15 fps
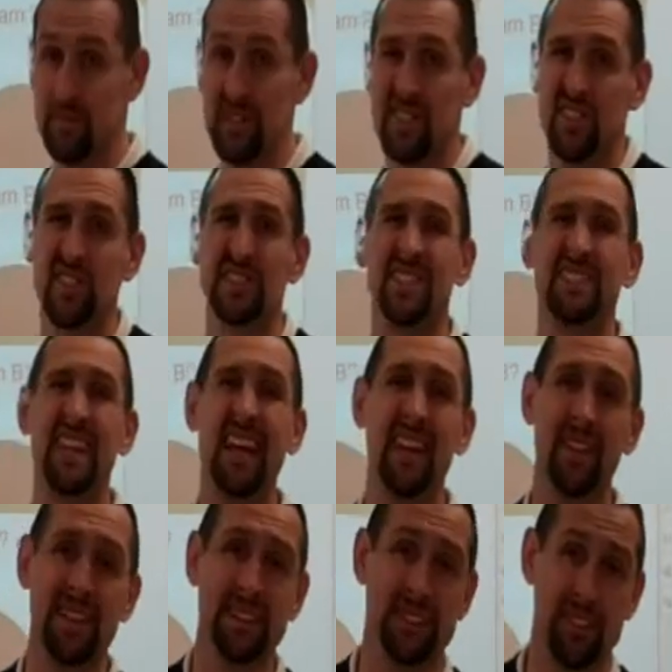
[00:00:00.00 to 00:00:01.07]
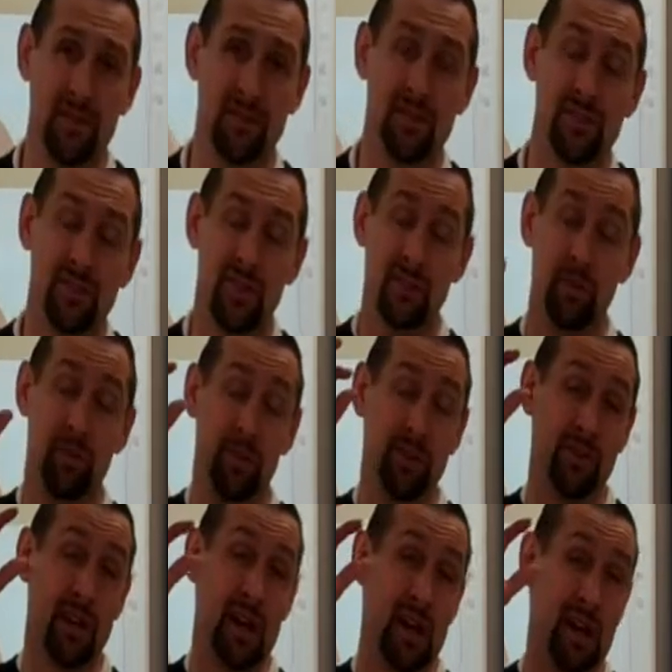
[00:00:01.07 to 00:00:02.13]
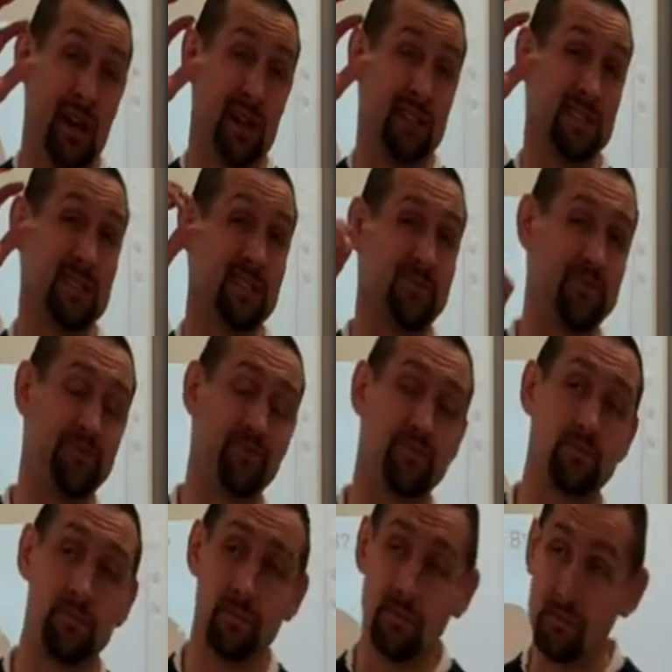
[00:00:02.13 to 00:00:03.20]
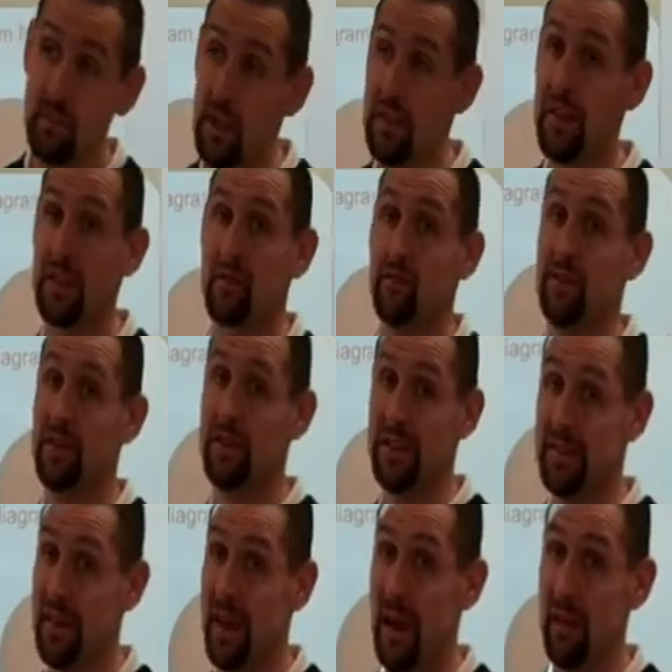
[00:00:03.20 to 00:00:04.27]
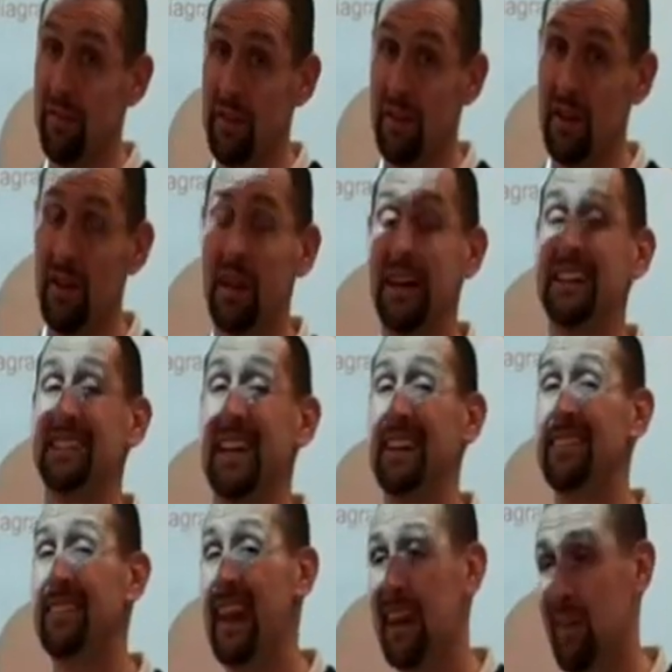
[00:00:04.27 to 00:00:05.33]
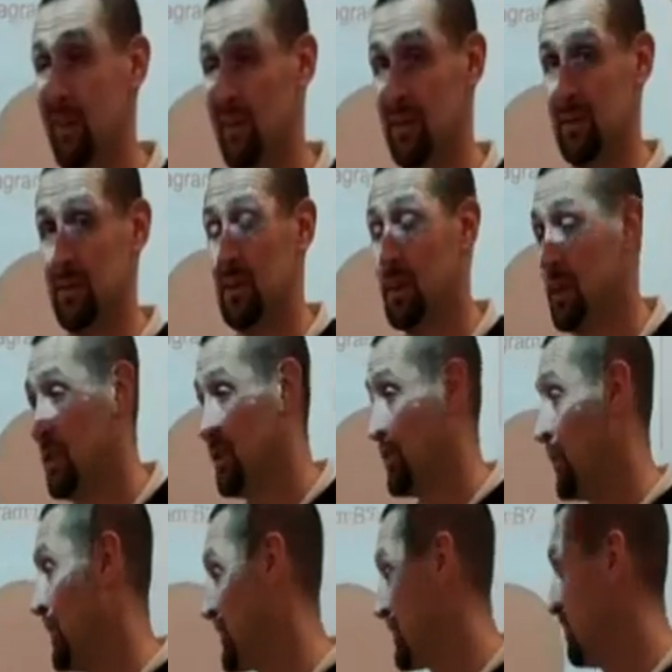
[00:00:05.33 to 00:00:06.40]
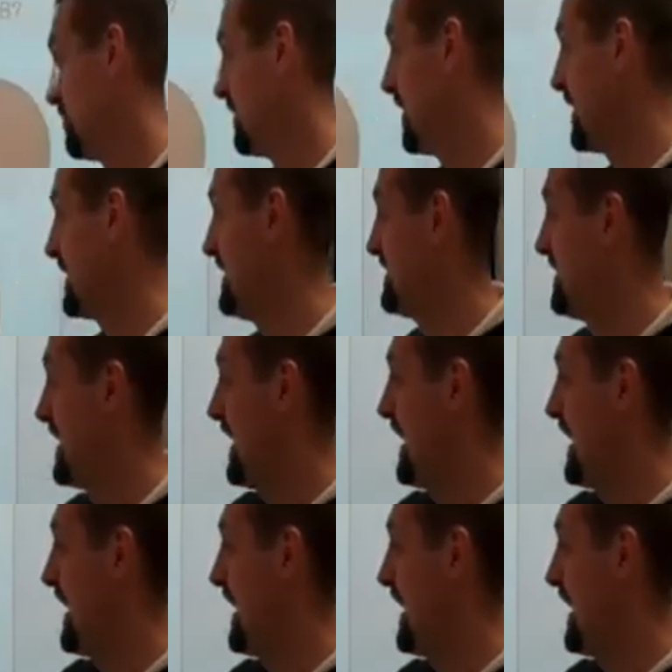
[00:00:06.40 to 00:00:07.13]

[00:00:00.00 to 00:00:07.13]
So saline solution that you put in your eyes, that's really in the IV, it's identical to what your blood is.